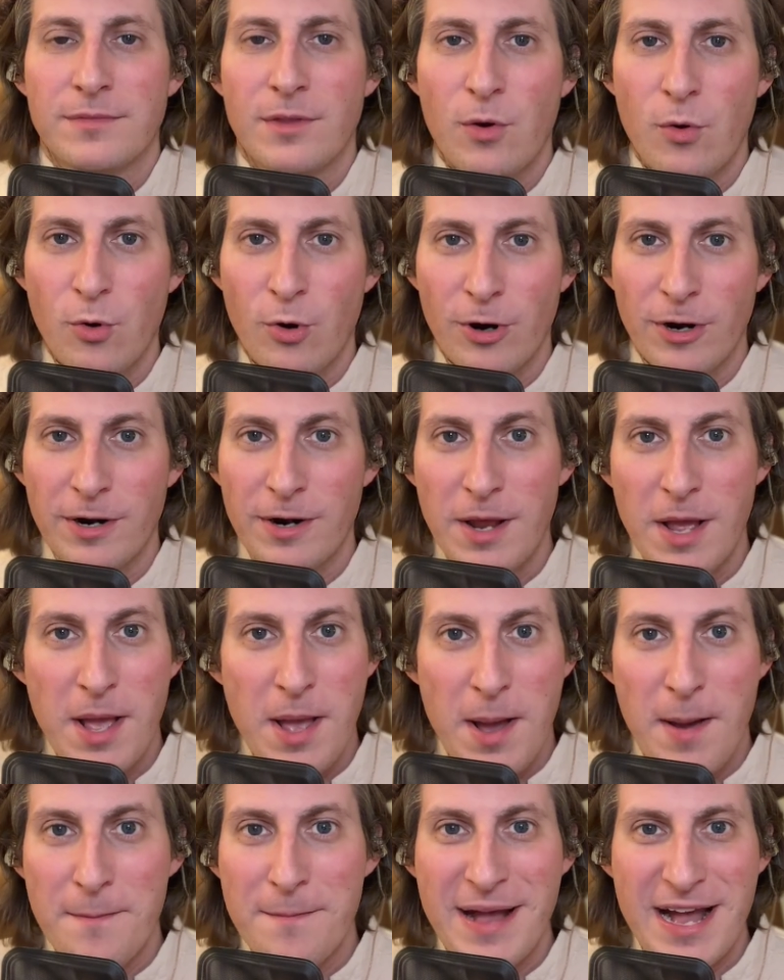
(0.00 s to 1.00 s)
Or,
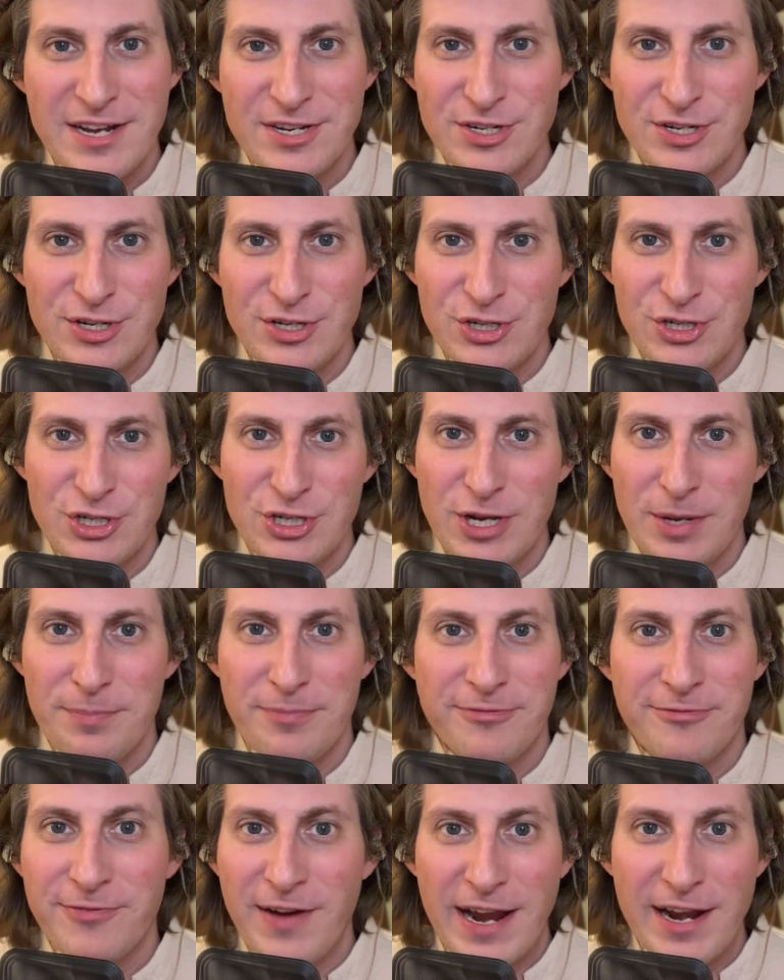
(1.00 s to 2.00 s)
imagine a ship
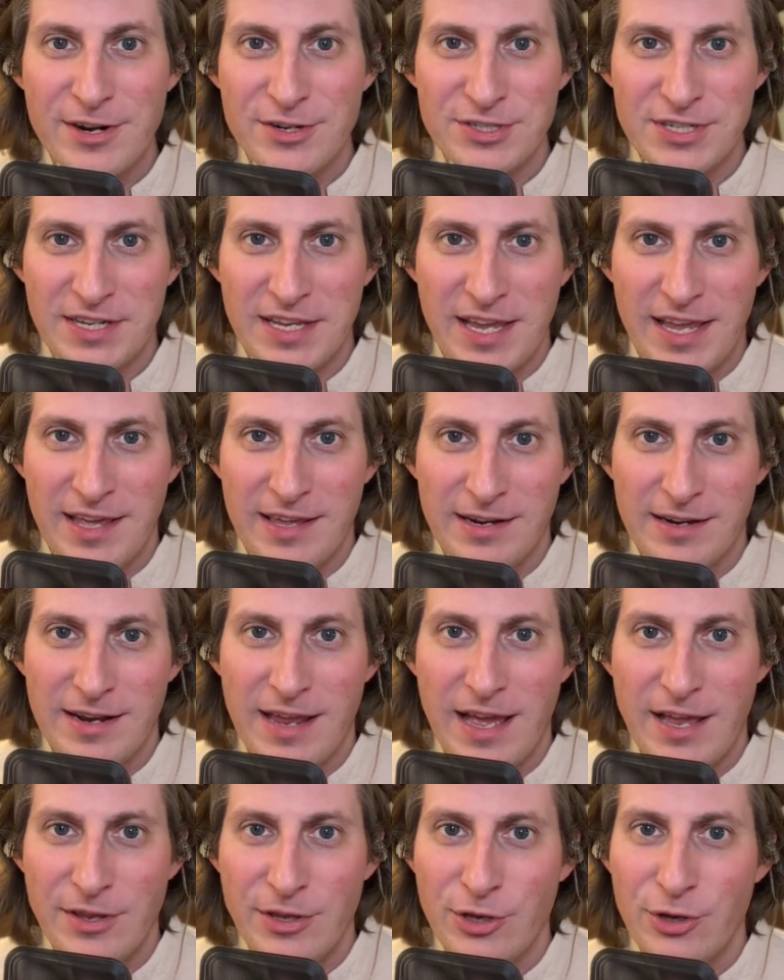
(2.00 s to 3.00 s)
fires a cannon
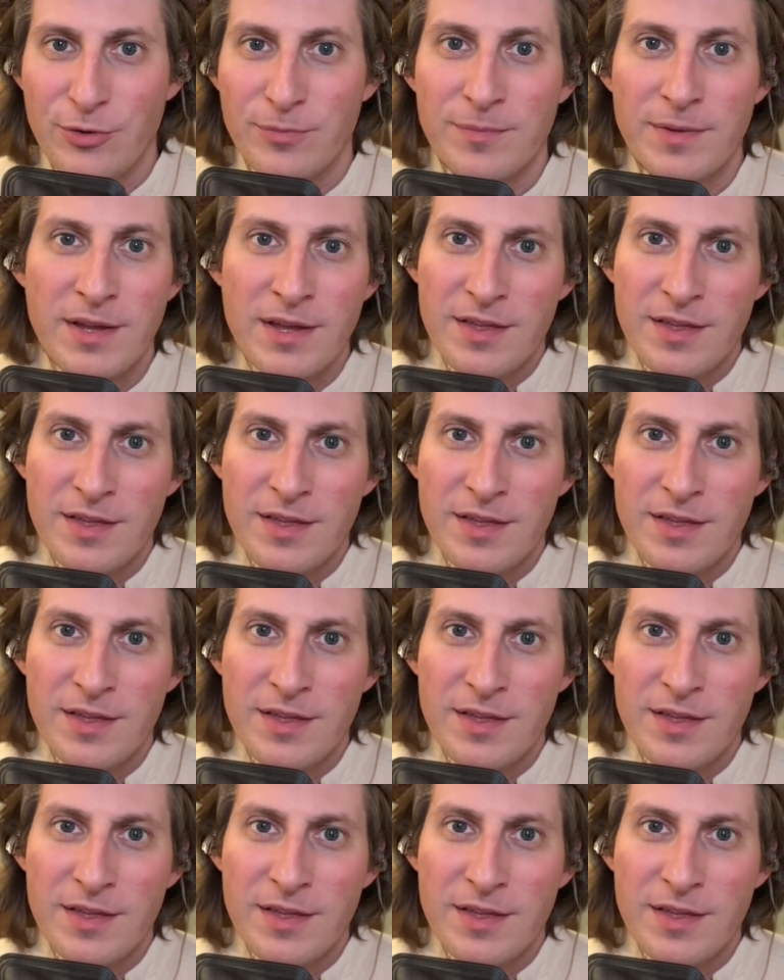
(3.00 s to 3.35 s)
at you.